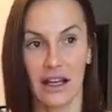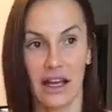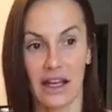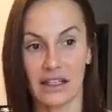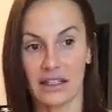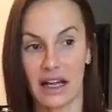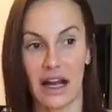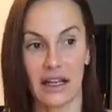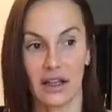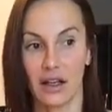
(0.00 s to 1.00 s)
in your
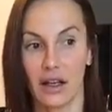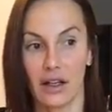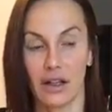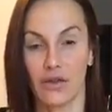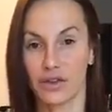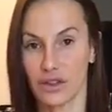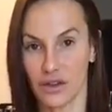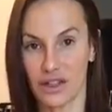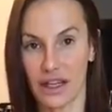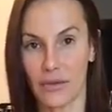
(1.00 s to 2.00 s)
diet, you've
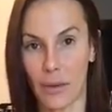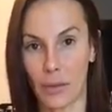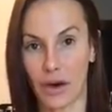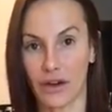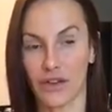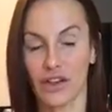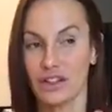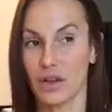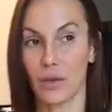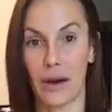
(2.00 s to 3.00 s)
seen my breakfast,
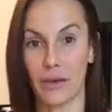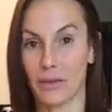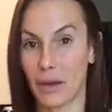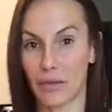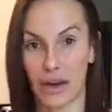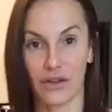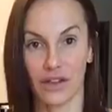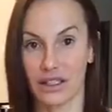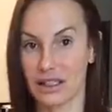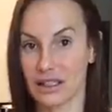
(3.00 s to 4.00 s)
so my
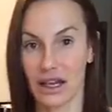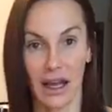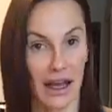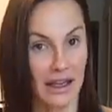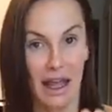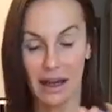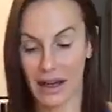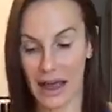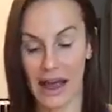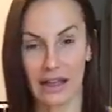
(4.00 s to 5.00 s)
breakfast is again
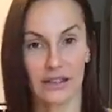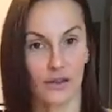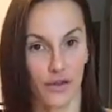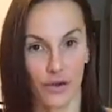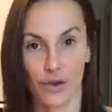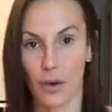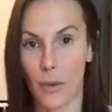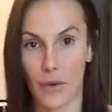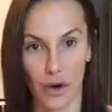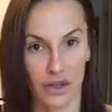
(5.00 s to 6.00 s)
eggs, fruit,
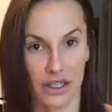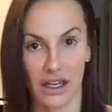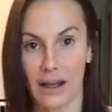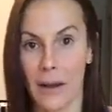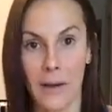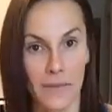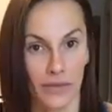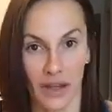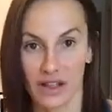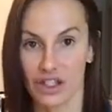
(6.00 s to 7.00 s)
protein.
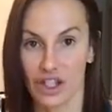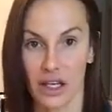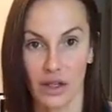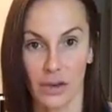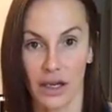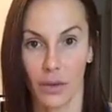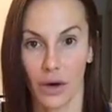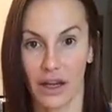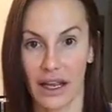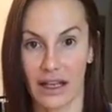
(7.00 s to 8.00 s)
That's genuinely what
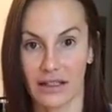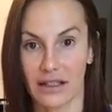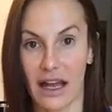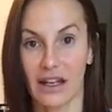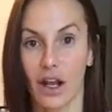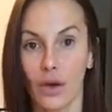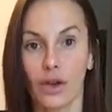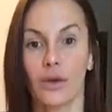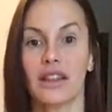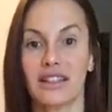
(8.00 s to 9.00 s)
it is. I know you
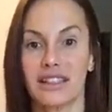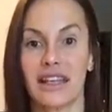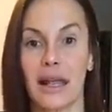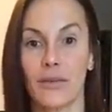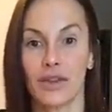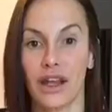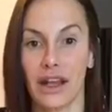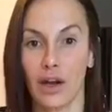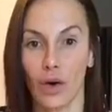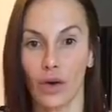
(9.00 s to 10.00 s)
eat the same thing
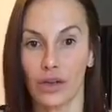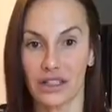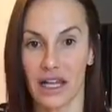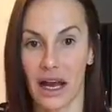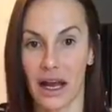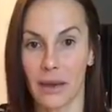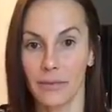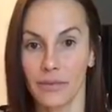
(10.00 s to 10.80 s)
all the time.